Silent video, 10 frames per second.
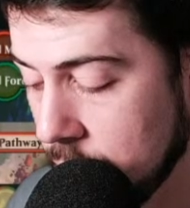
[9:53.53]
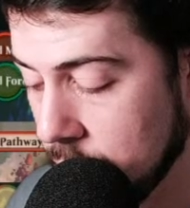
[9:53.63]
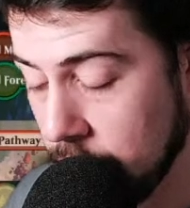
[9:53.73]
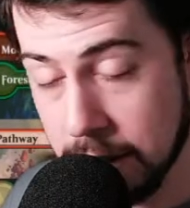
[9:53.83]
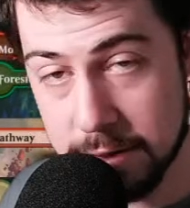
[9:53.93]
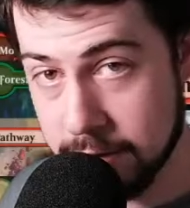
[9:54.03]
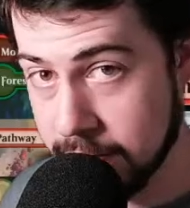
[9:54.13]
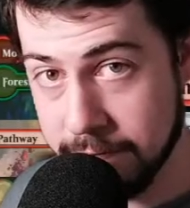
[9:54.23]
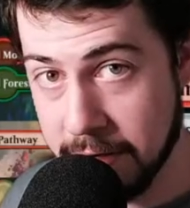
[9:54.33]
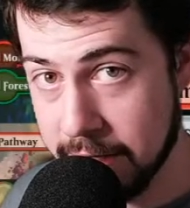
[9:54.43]
Oh, that's
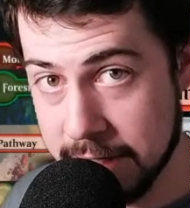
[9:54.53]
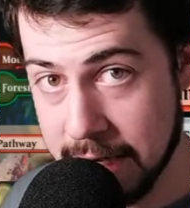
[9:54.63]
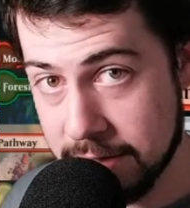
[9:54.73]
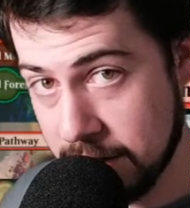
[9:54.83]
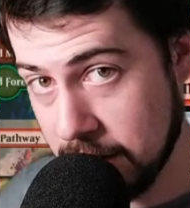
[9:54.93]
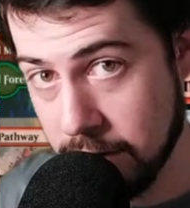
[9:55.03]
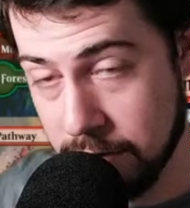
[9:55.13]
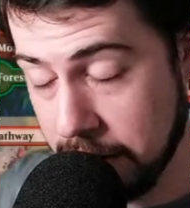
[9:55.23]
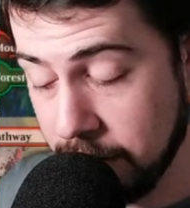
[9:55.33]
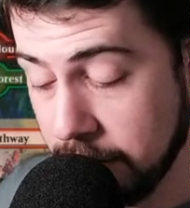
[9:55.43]
fantastic. You
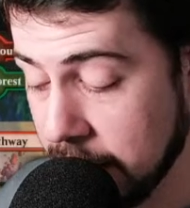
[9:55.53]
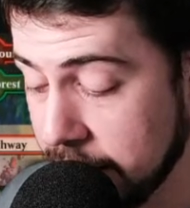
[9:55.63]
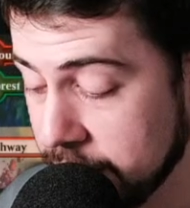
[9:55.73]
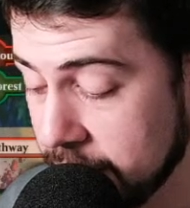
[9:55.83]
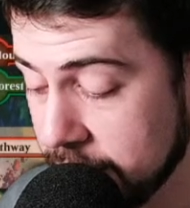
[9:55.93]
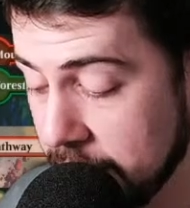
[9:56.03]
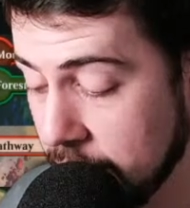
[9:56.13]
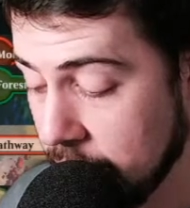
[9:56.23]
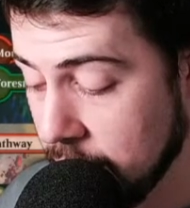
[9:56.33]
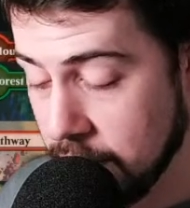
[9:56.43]
only do dinos as
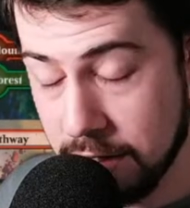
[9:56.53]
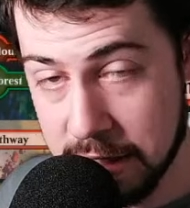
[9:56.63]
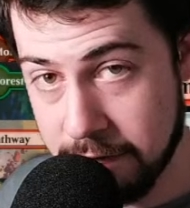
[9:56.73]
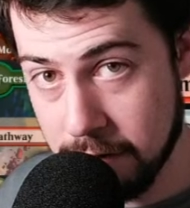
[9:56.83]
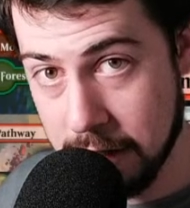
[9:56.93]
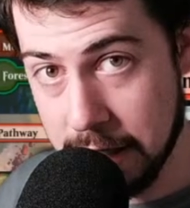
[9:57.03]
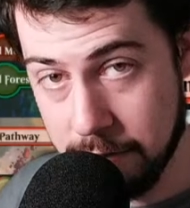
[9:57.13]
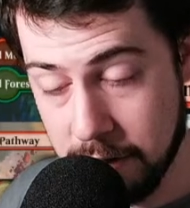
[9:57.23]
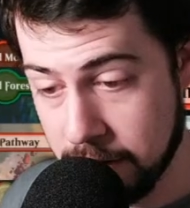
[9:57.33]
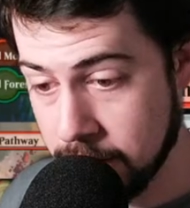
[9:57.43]
well. Definitely, I
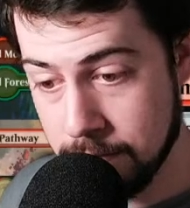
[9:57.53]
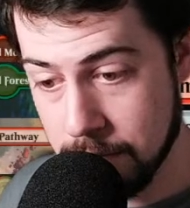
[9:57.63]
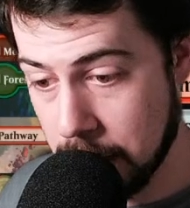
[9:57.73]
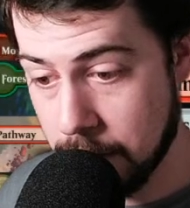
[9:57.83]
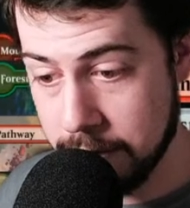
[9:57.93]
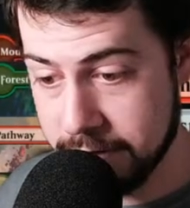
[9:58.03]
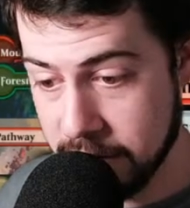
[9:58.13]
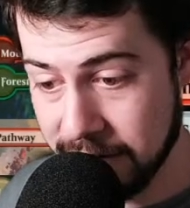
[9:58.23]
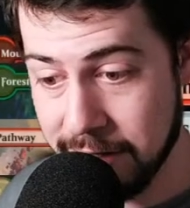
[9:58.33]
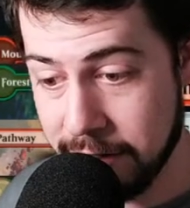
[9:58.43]
will always
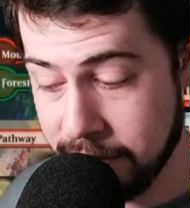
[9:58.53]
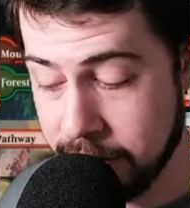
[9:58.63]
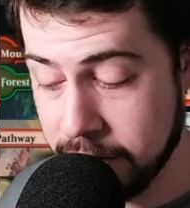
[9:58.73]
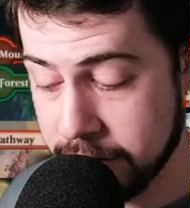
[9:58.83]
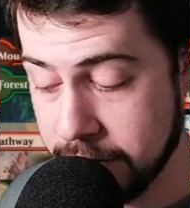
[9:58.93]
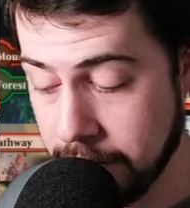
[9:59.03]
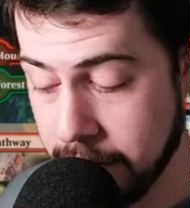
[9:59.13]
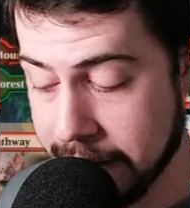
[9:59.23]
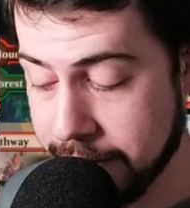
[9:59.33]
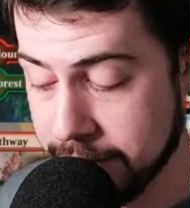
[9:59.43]
continue to just do
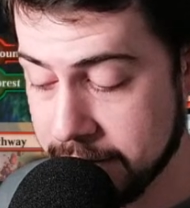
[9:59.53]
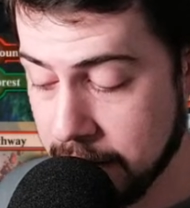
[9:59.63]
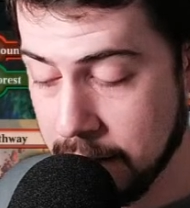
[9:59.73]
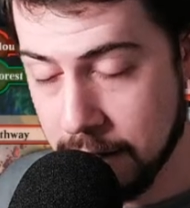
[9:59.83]
dinos.